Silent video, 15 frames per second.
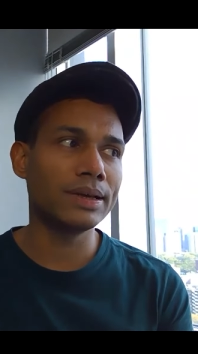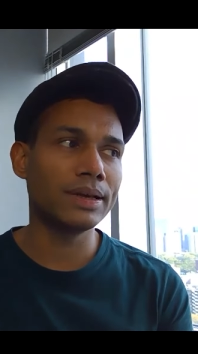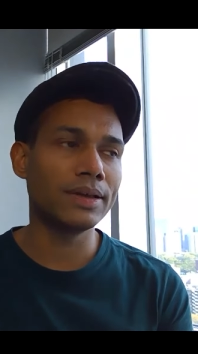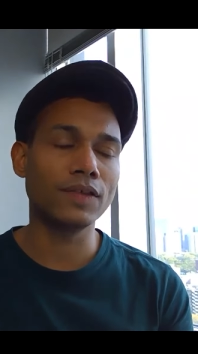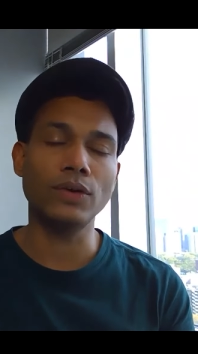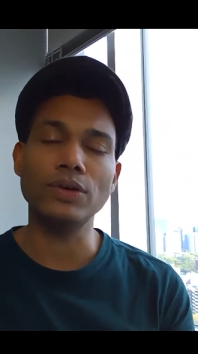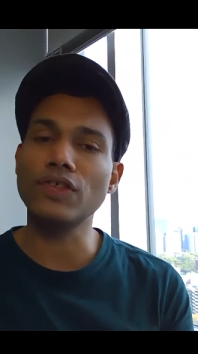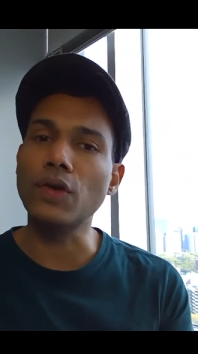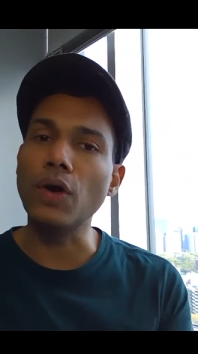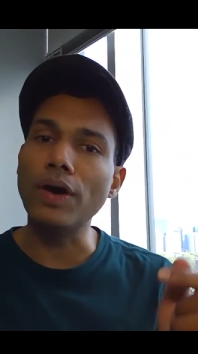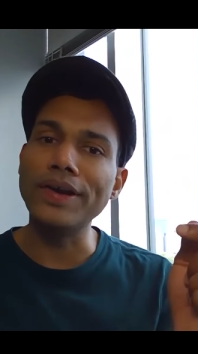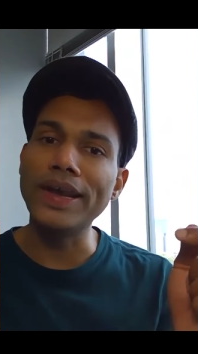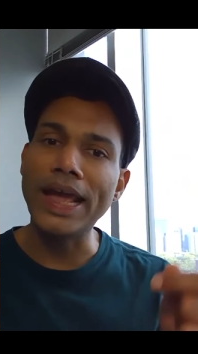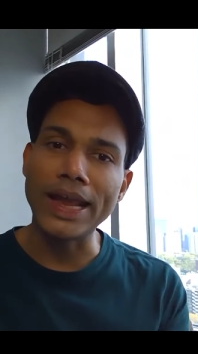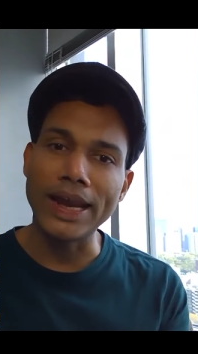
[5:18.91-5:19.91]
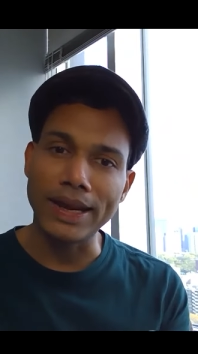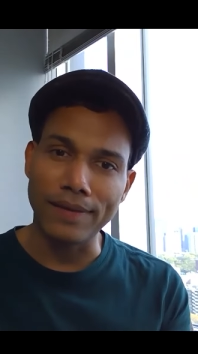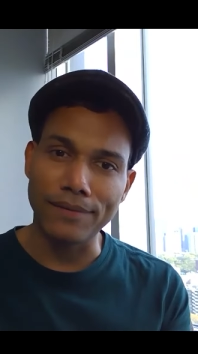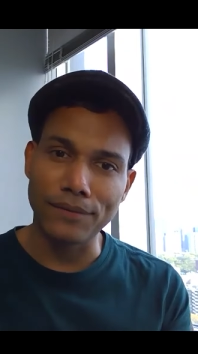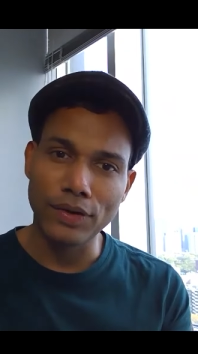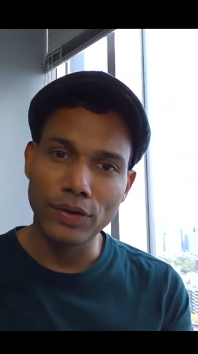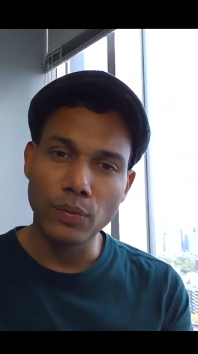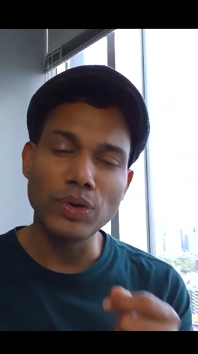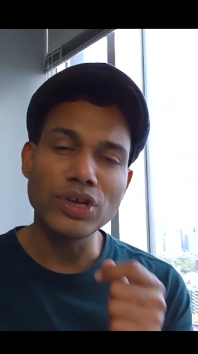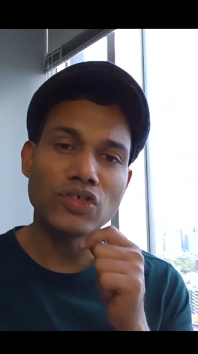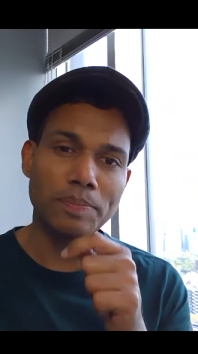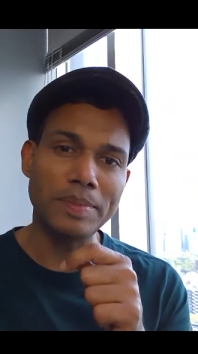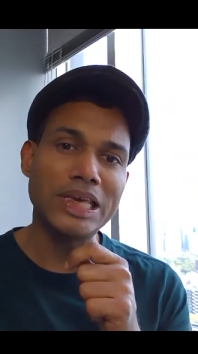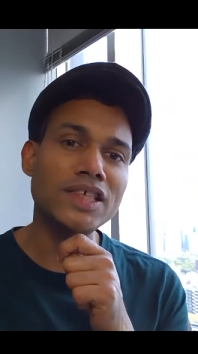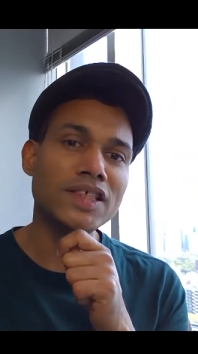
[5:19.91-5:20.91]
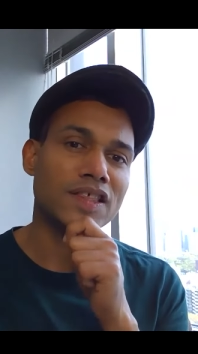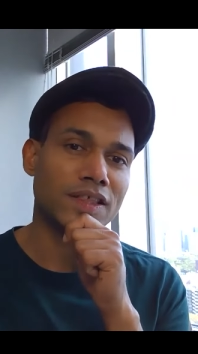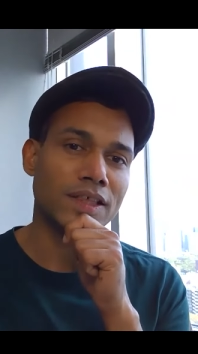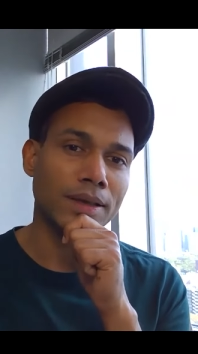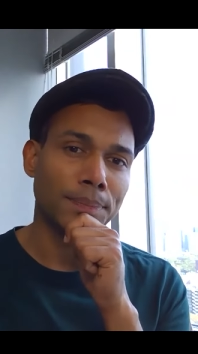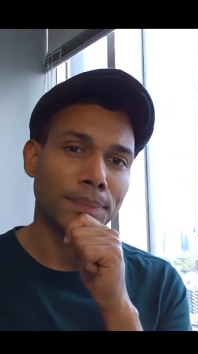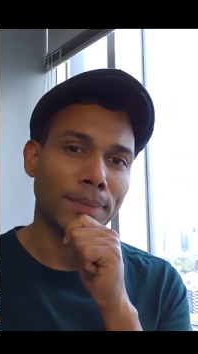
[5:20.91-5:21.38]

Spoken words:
So it's gone negative, which means